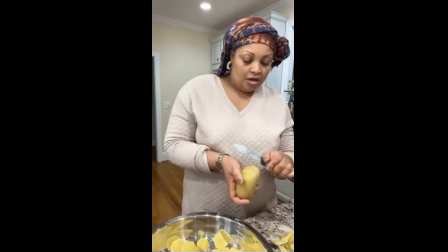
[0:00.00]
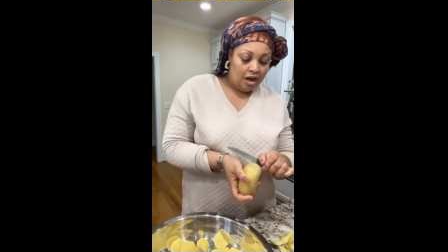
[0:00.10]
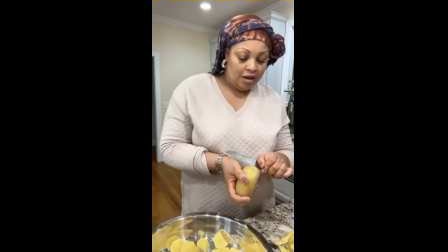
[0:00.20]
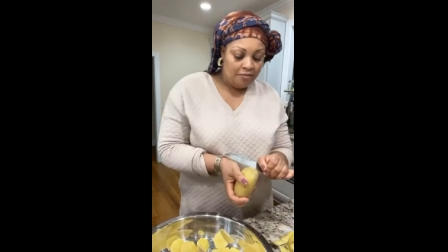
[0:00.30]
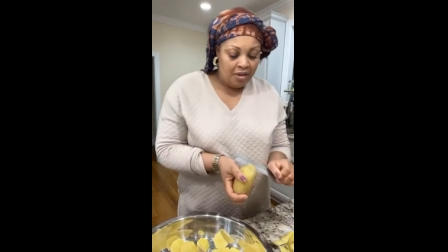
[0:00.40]

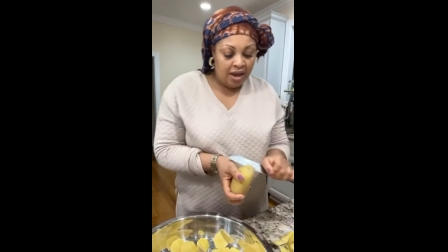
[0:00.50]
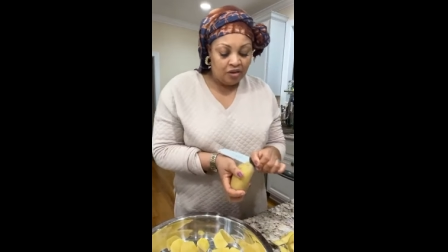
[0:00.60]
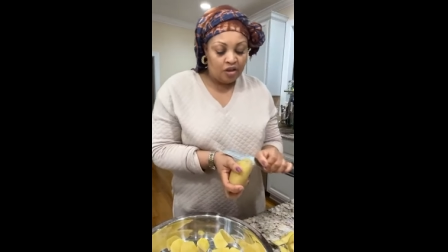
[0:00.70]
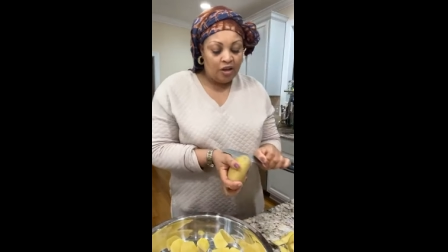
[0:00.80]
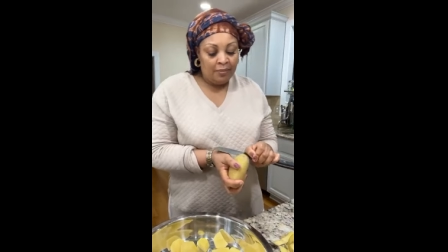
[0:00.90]
They, me,
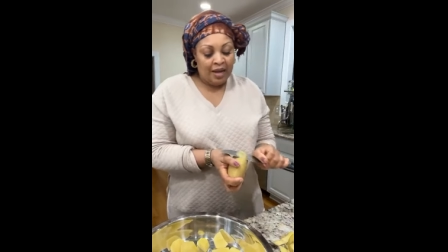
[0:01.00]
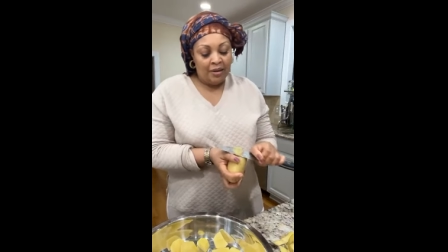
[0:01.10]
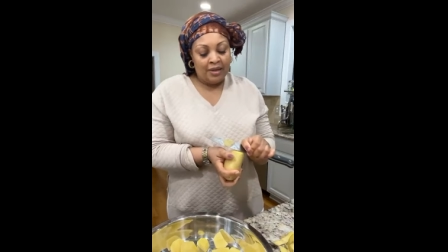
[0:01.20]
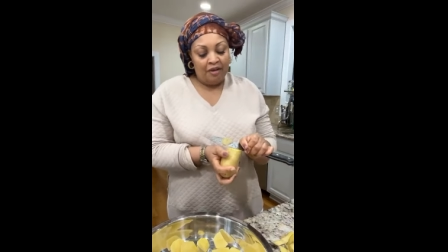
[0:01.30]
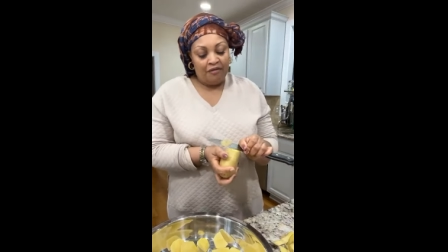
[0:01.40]

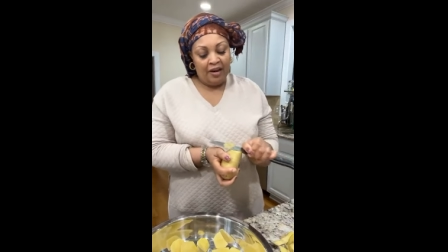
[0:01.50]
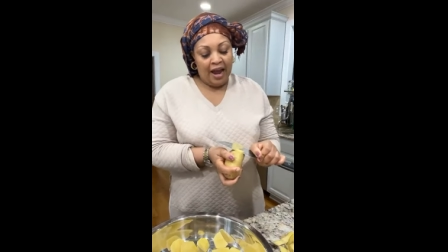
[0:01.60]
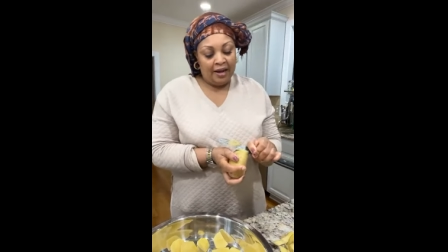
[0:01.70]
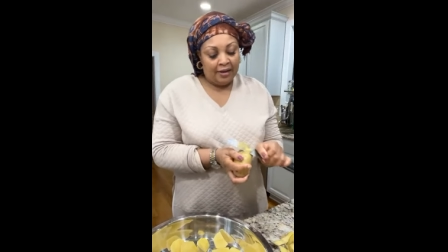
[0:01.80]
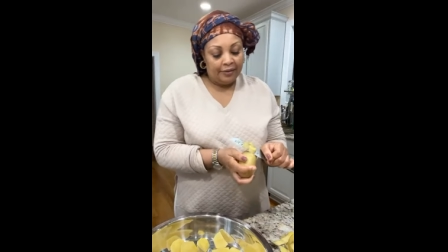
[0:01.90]
sometimes I
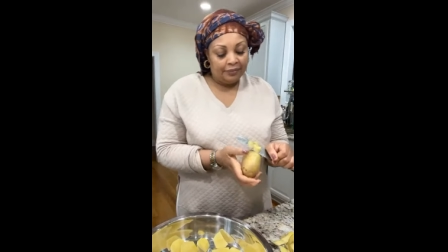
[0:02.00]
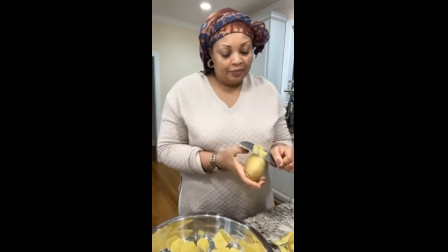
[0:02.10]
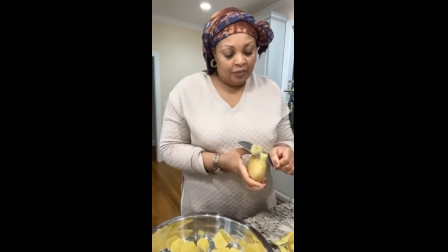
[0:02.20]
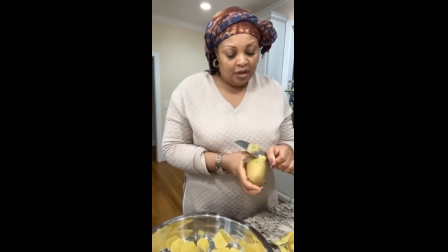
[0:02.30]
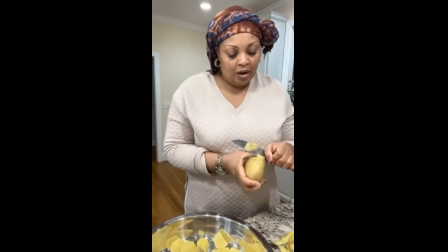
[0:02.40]
feel like
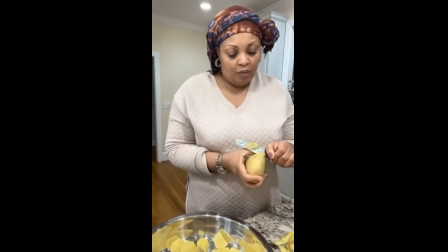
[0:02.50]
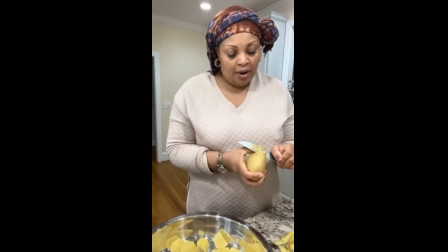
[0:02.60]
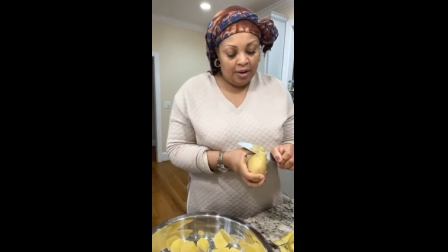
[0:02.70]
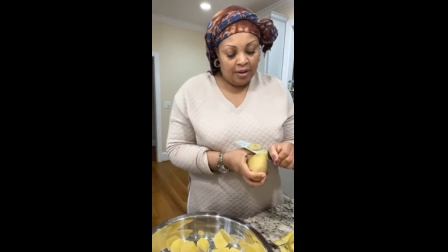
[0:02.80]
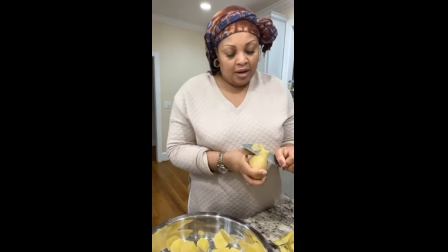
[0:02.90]
they
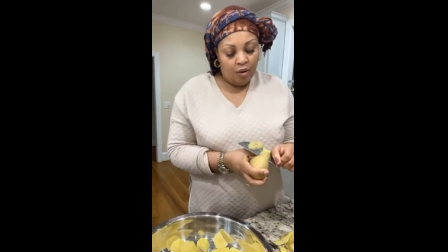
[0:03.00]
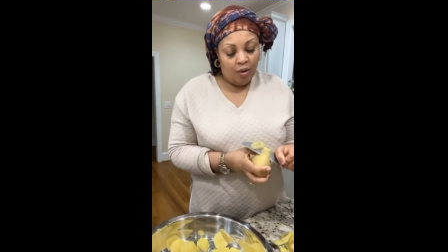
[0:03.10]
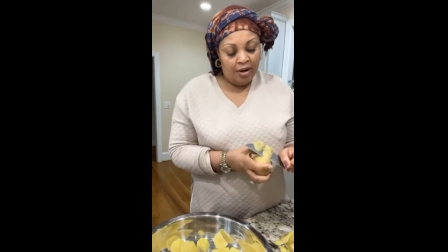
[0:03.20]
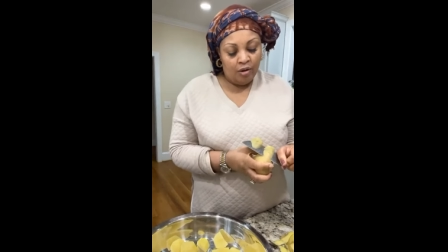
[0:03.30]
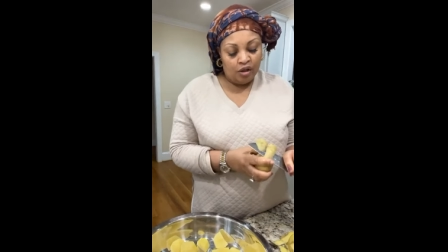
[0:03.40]
want, they
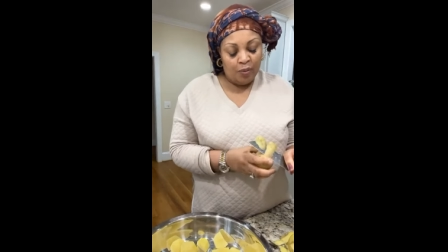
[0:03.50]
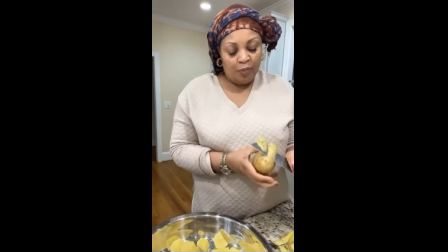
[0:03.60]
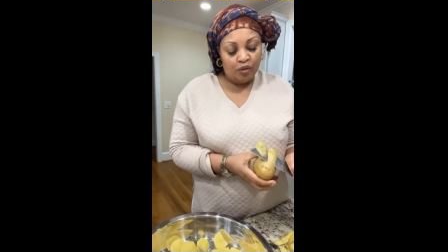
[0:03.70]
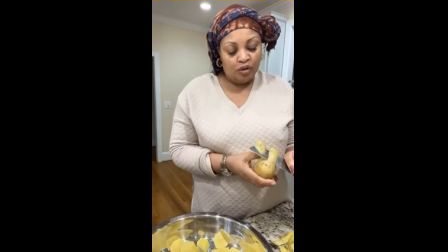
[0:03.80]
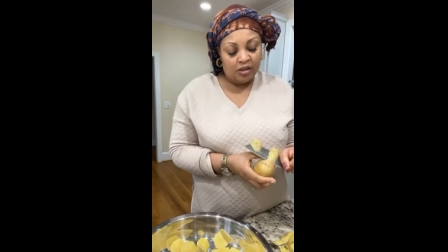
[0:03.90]
want those
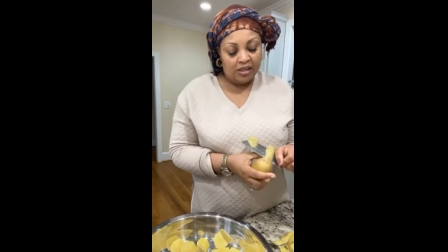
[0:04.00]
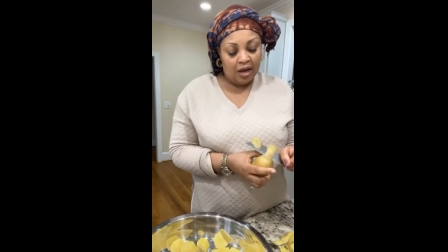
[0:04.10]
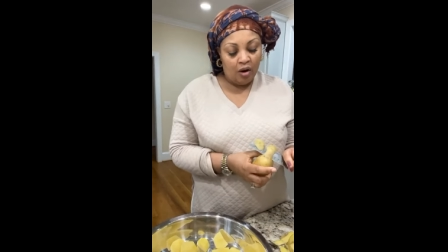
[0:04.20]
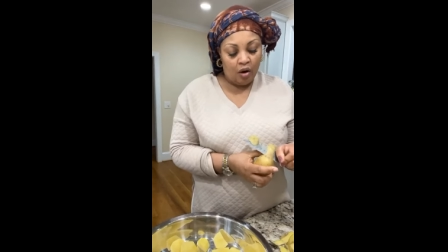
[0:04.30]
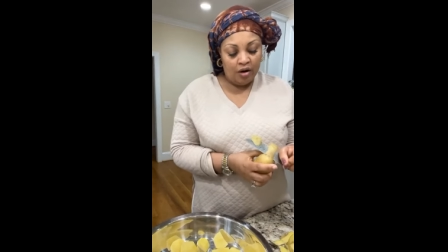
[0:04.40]
people to
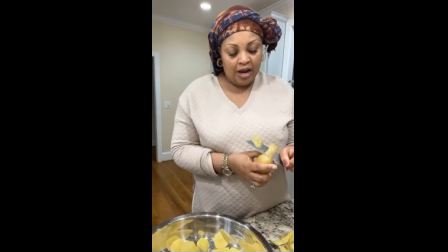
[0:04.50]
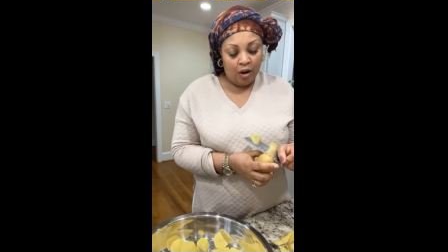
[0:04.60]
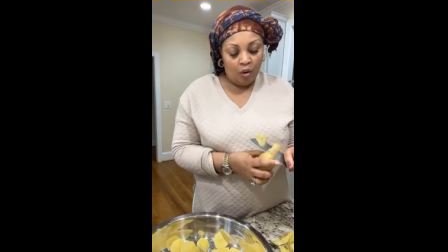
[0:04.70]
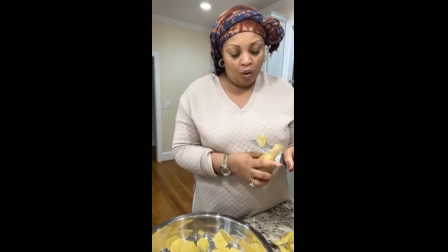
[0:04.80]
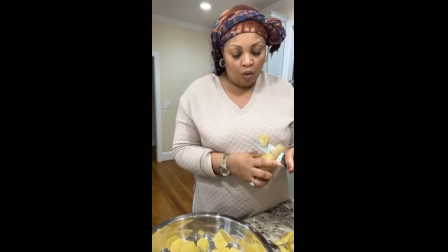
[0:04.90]
sell all
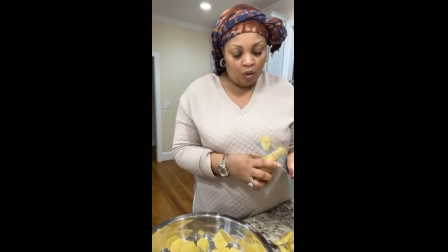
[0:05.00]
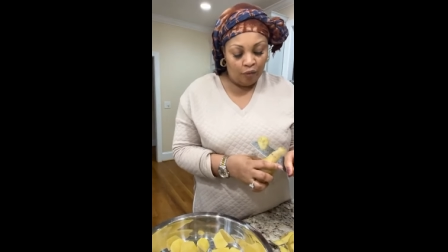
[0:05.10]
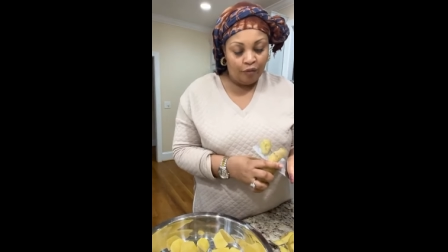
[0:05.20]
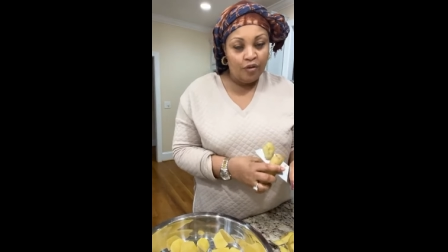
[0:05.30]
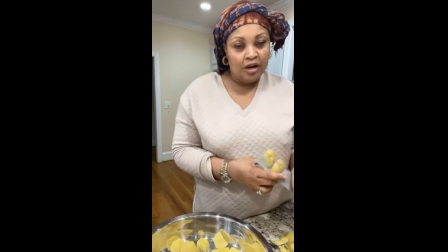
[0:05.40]
their old,
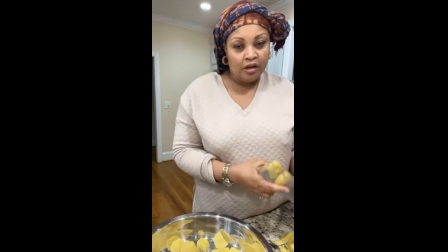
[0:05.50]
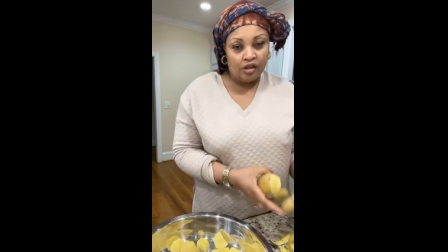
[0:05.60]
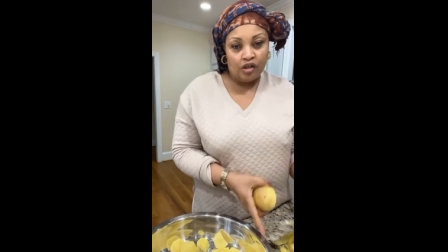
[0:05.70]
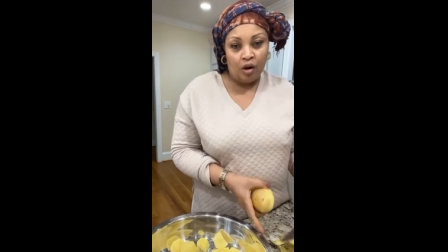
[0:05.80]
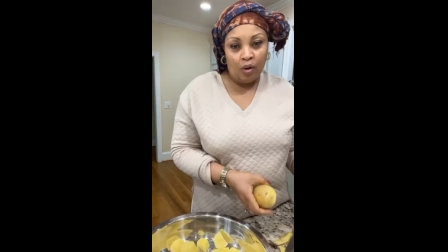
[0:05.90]
old food in
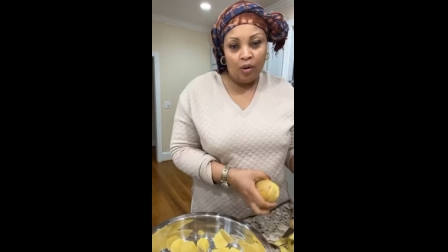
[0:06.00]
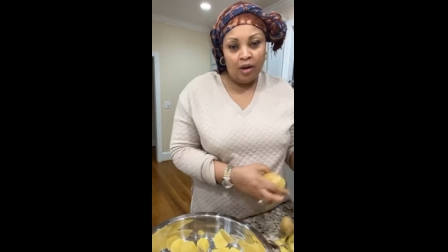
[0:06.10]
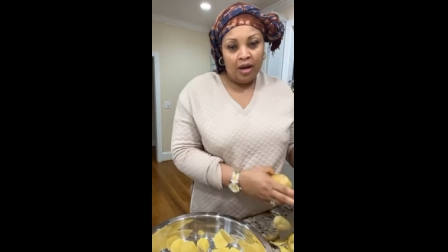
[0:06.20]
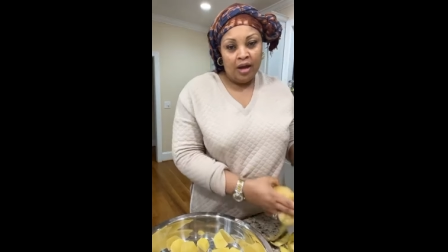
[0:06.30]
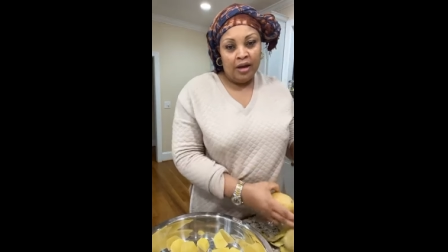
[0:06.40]
the store.